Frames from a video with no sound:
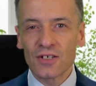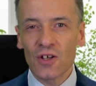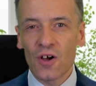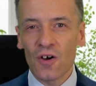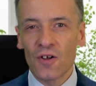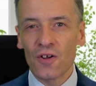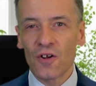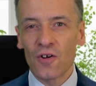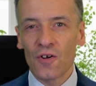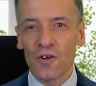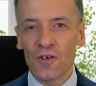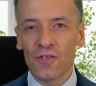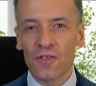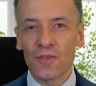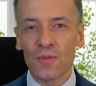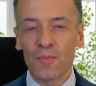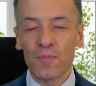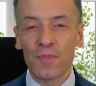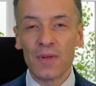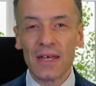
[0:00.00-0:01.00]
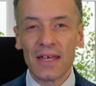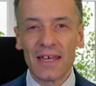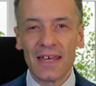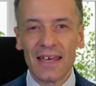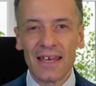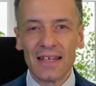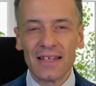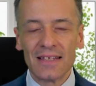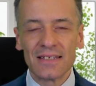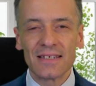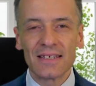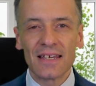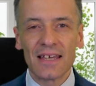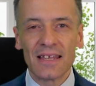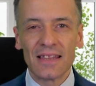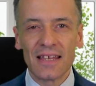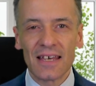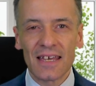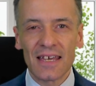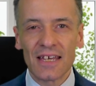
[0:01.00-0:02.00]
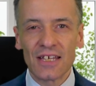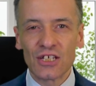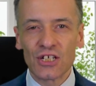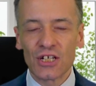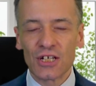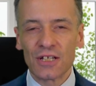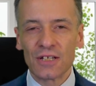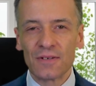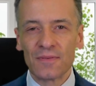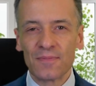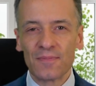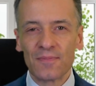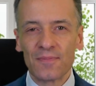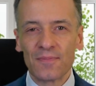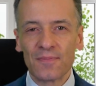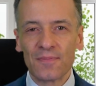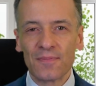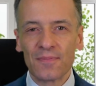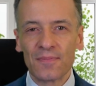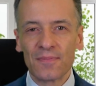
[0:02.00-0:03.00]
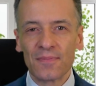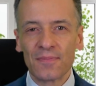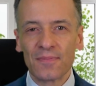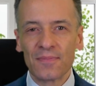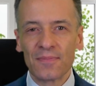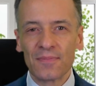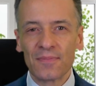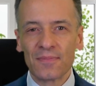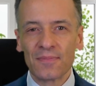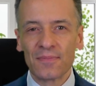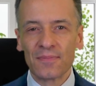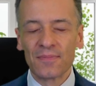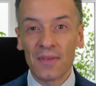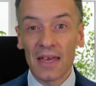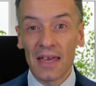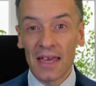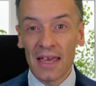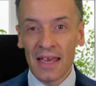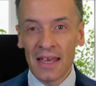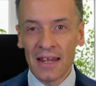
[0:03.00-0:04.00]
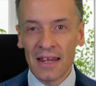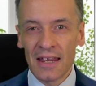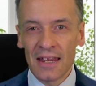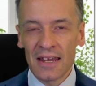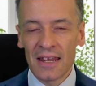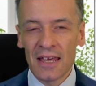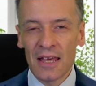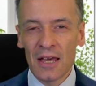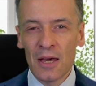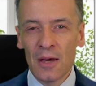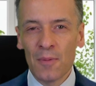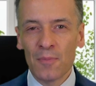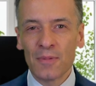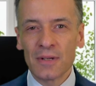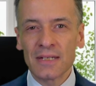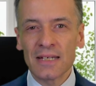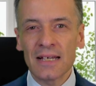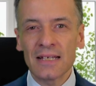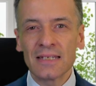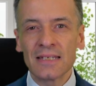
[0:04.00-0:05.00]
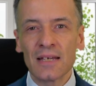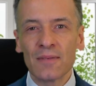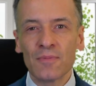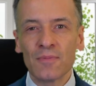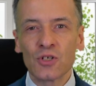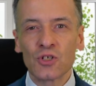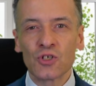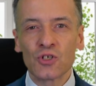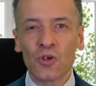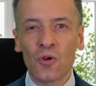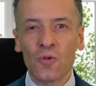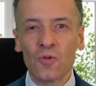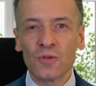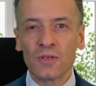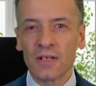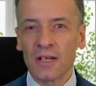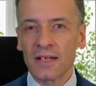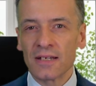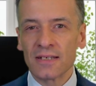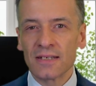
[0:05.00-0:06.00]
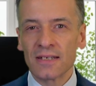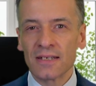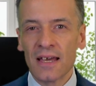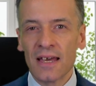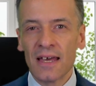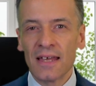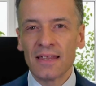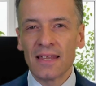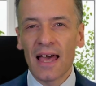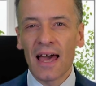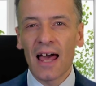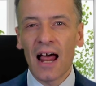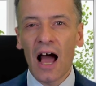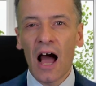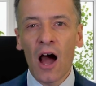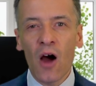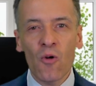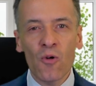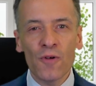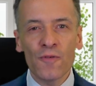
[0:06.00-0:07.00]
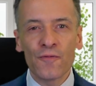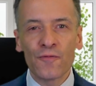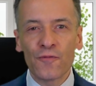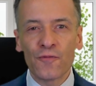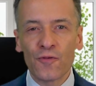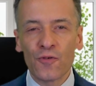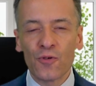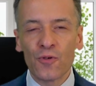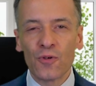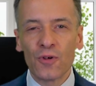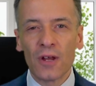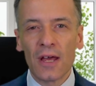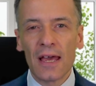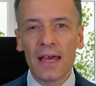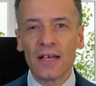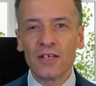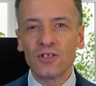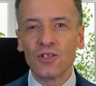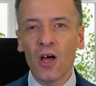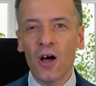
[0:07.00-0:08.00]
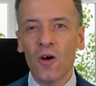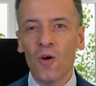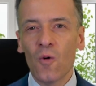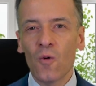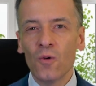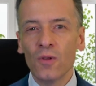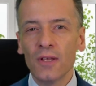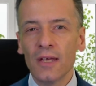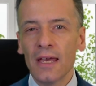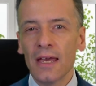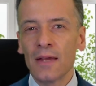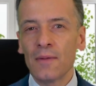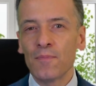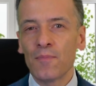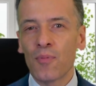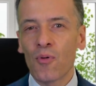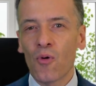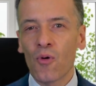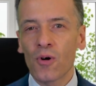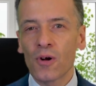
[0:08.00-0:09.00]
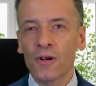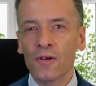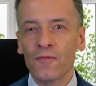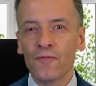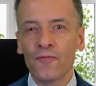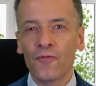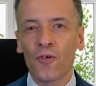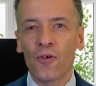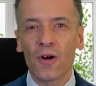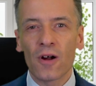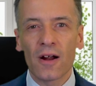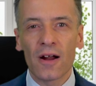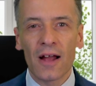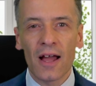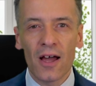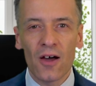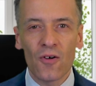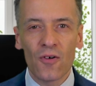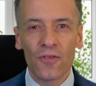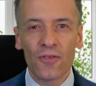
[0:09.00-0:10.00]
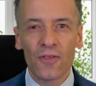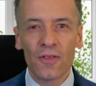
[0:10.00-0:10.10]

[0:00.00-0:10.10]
on Earth Starts from the Kitchen. In it, Masaaki-sama shows us that our food is not only important for our health,